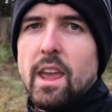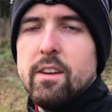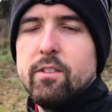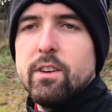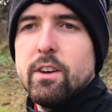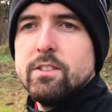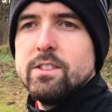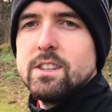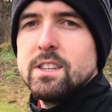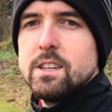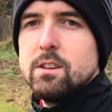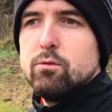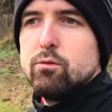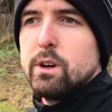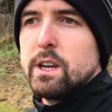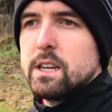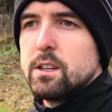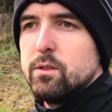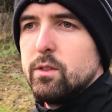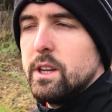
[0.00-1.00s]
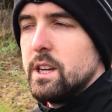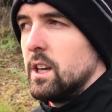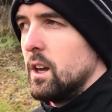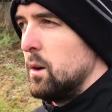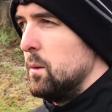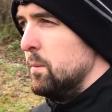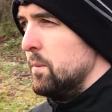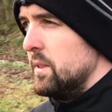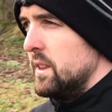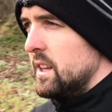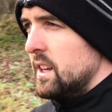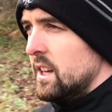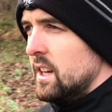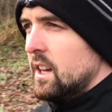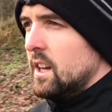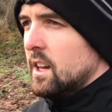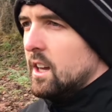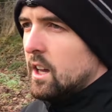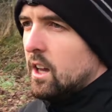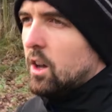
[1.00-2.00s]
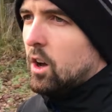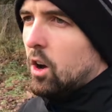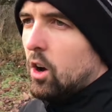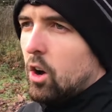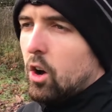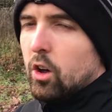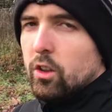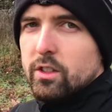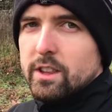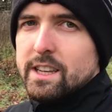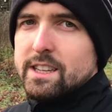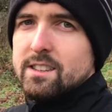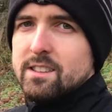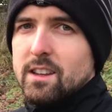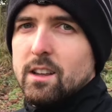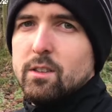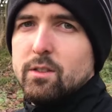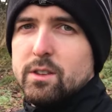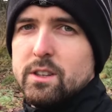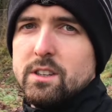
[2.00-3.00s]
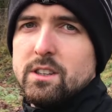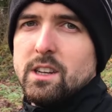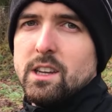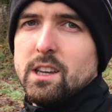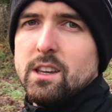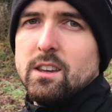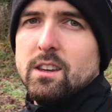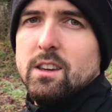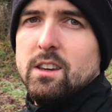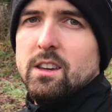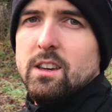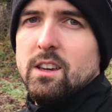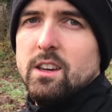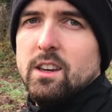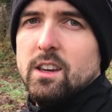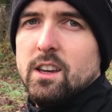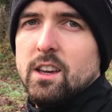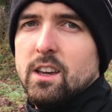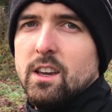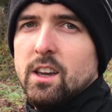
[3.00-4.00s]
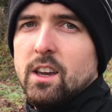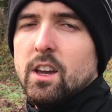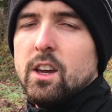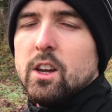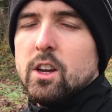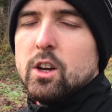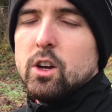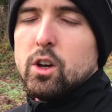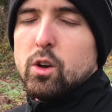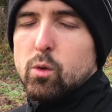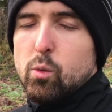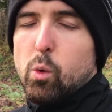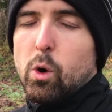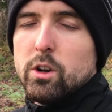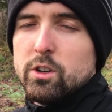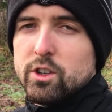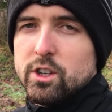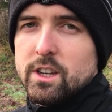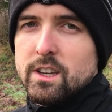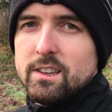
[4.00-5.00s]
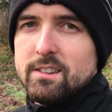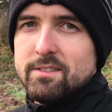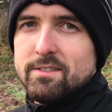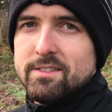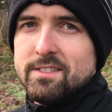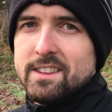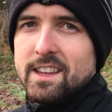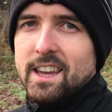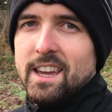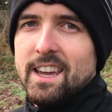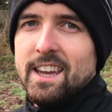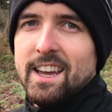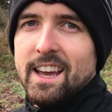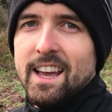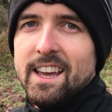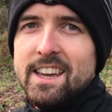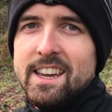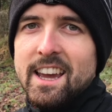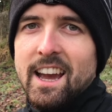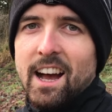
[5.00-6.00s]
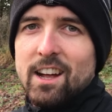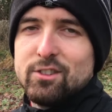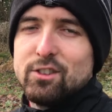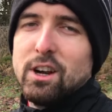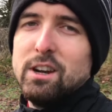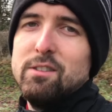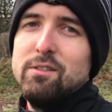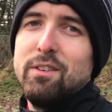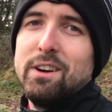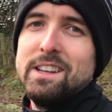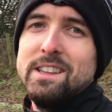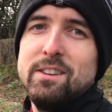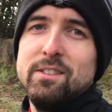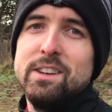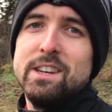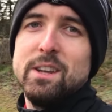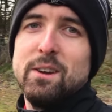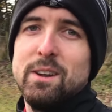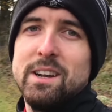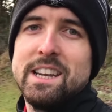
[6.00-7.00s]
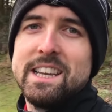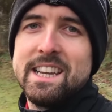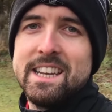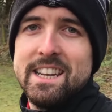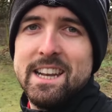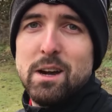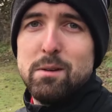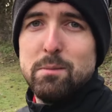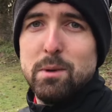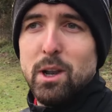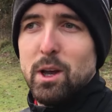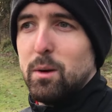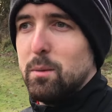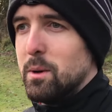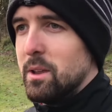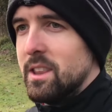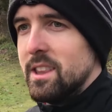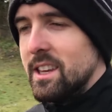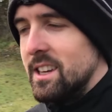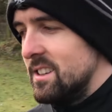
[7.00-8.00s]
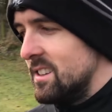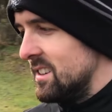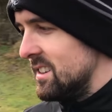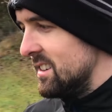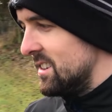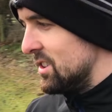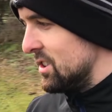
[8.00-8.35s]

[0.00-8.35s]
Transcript: If you haven't seen Rick's video on this selfie stick, watch it. I'll try and find the video and link it down below, but this is